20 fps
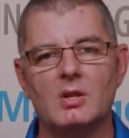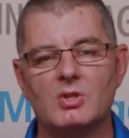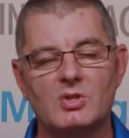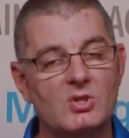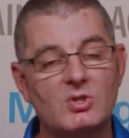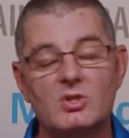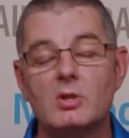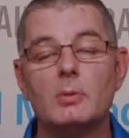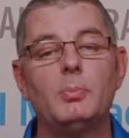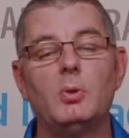
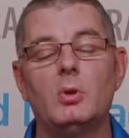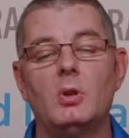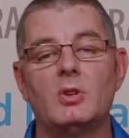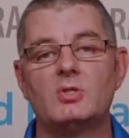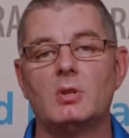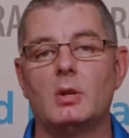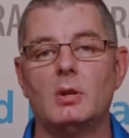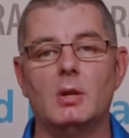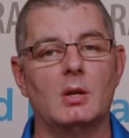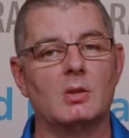as simple
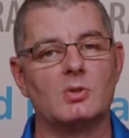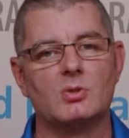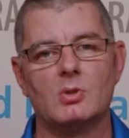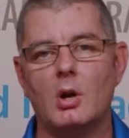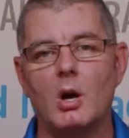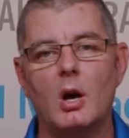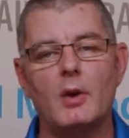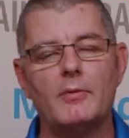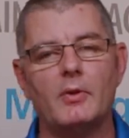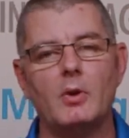as it gets,
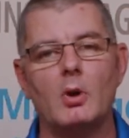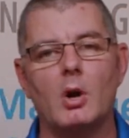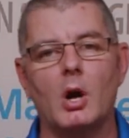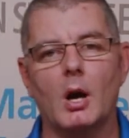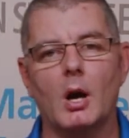off and